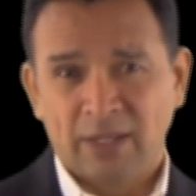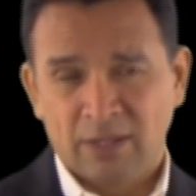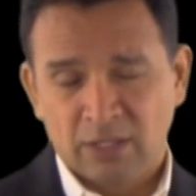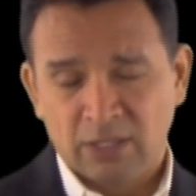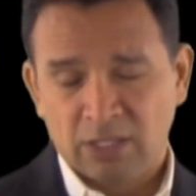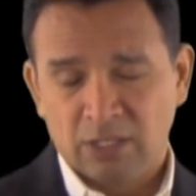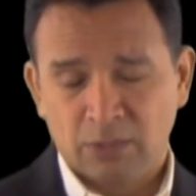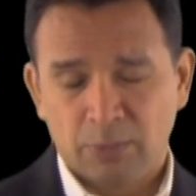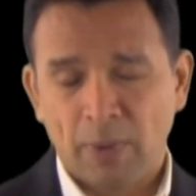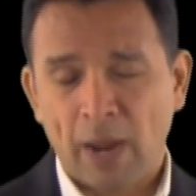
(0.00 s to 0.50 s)

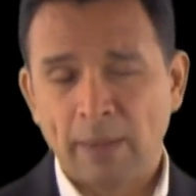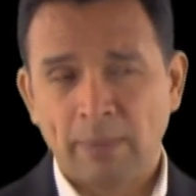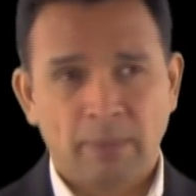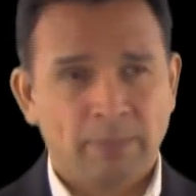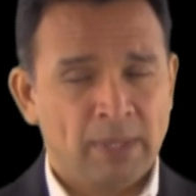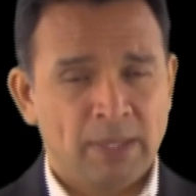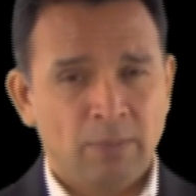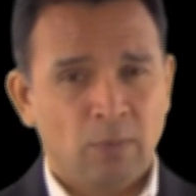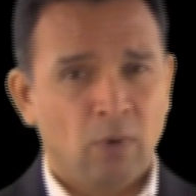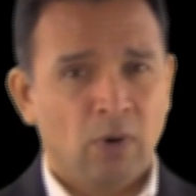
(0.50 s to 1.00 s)
There's
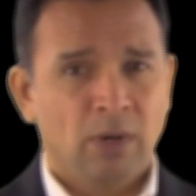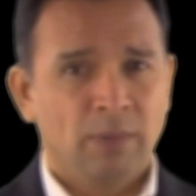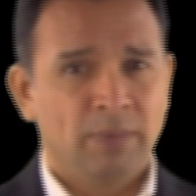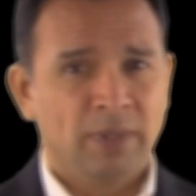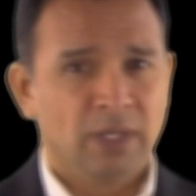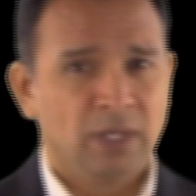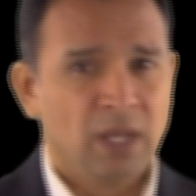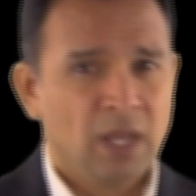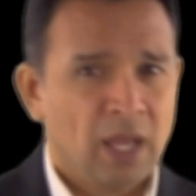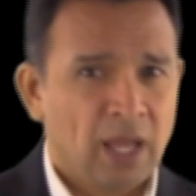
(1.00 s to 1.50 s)
probably more,
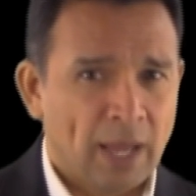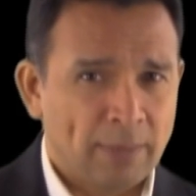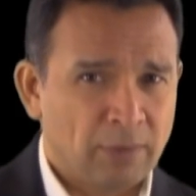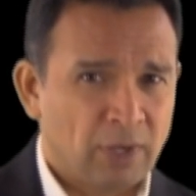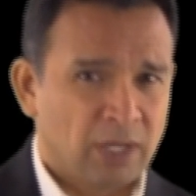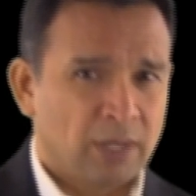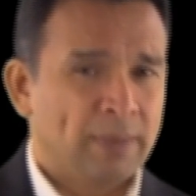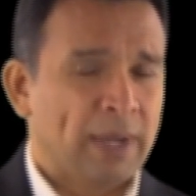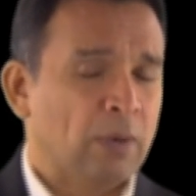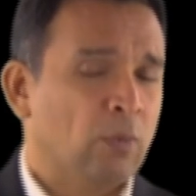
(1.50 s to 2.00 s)
but I'm
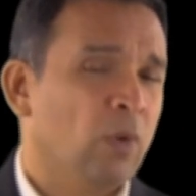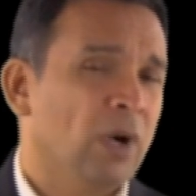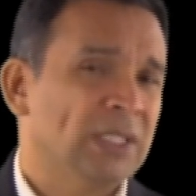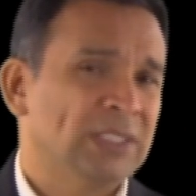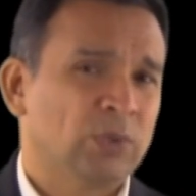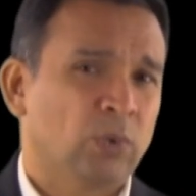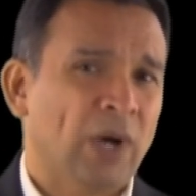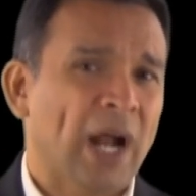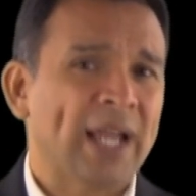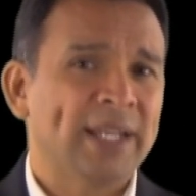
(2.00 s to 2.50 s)
talking about
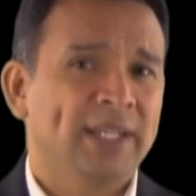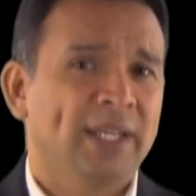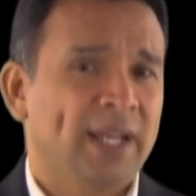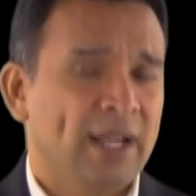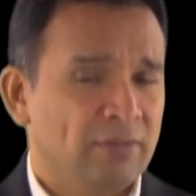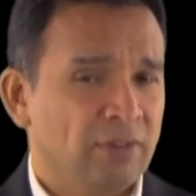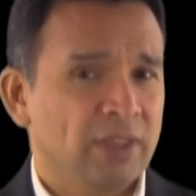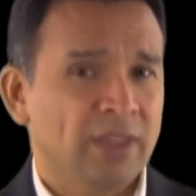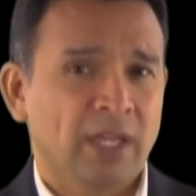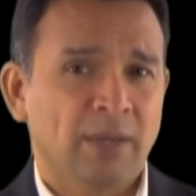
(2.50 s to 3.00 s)
ones where I did
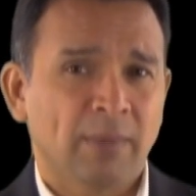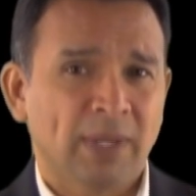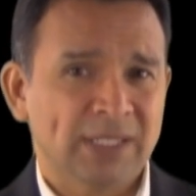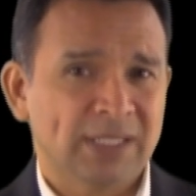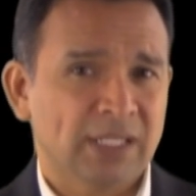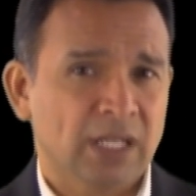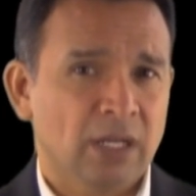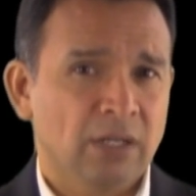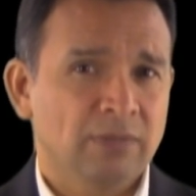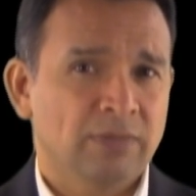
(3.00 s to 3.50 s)
everything
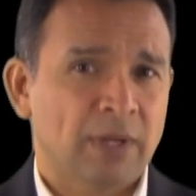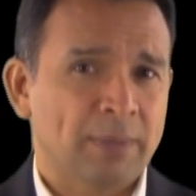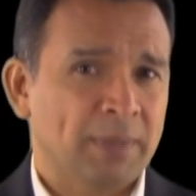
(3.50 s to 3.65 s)
myself.